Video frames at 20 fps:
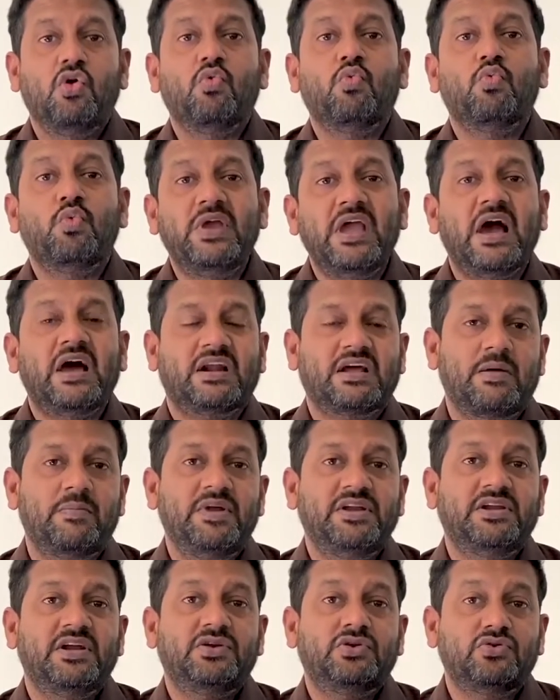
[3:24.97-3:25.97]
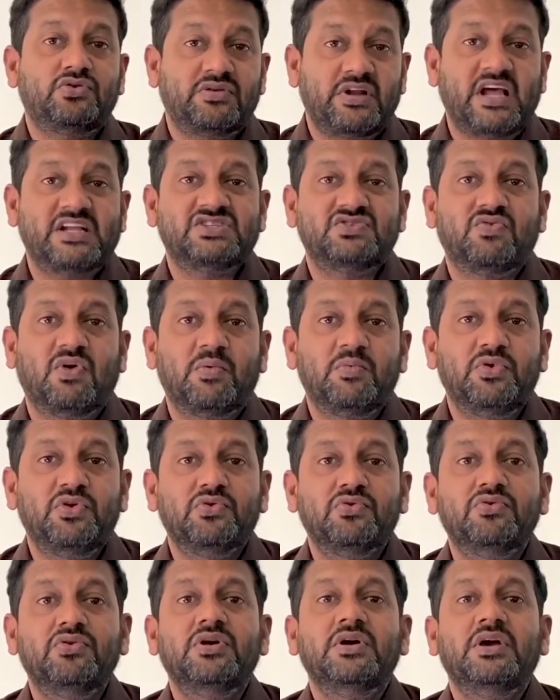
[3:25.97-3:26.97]
We are committed to transform
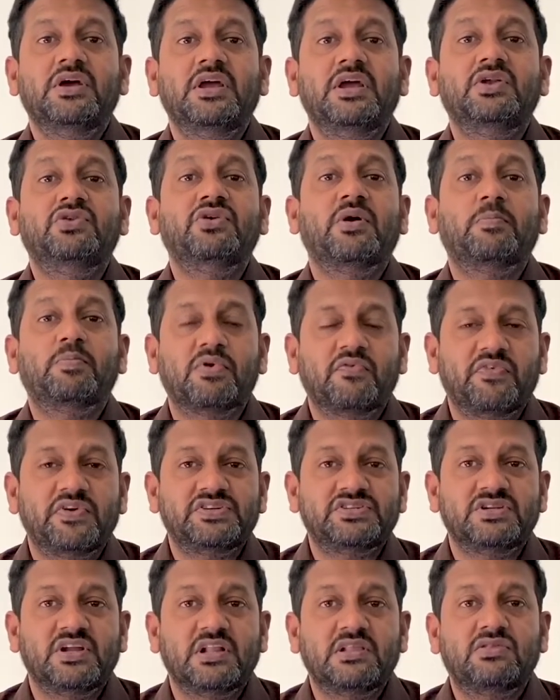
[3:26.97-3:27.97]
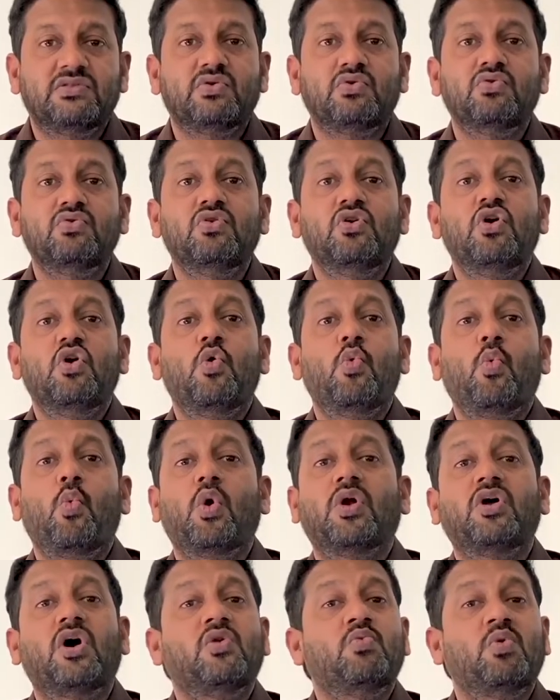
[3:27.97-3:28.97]
you into a professional through
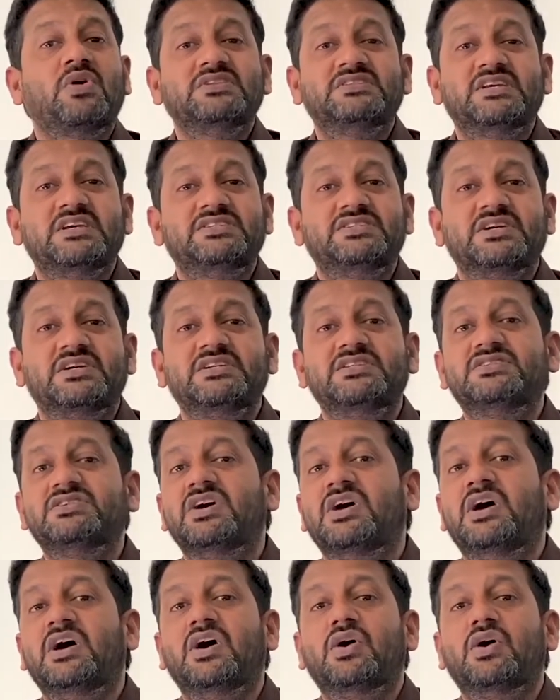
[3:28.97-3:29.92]
one-on-one sessions,